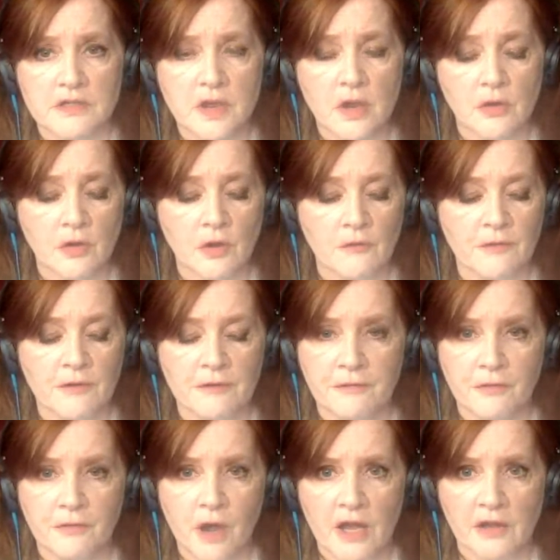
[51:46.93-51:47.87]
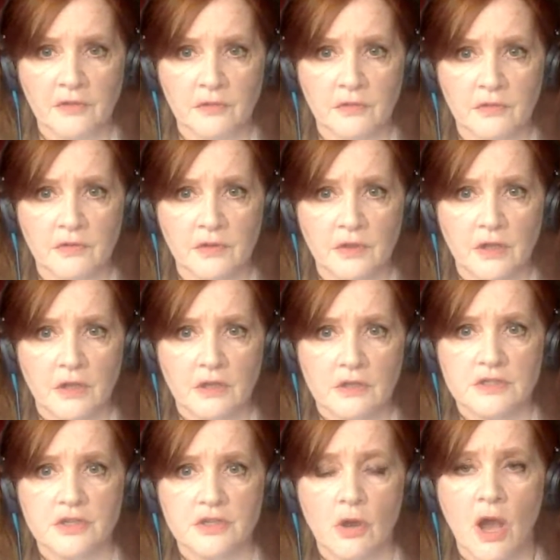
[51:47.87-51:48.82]
a son of a friend.
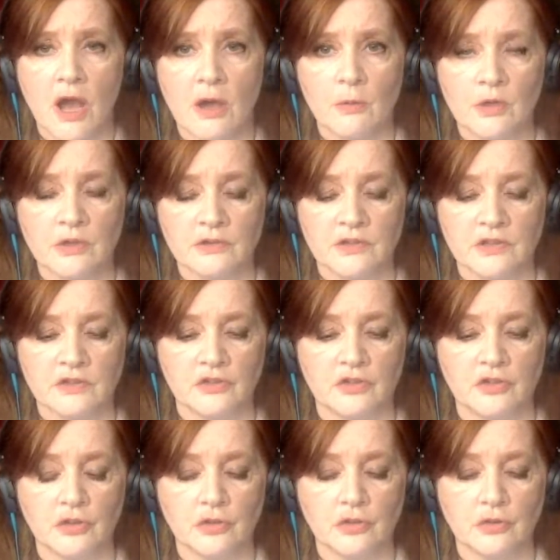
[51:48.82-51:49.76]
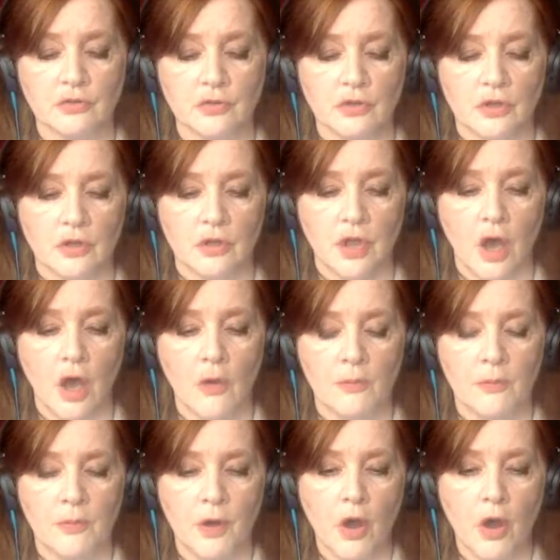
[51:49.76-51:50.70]
So I wanted to
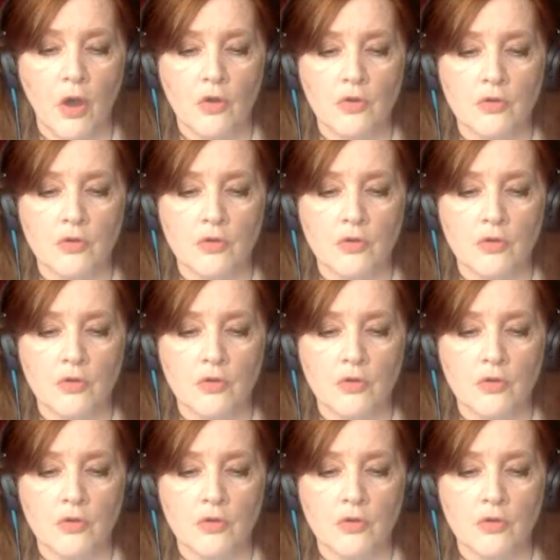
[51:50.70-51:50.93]
I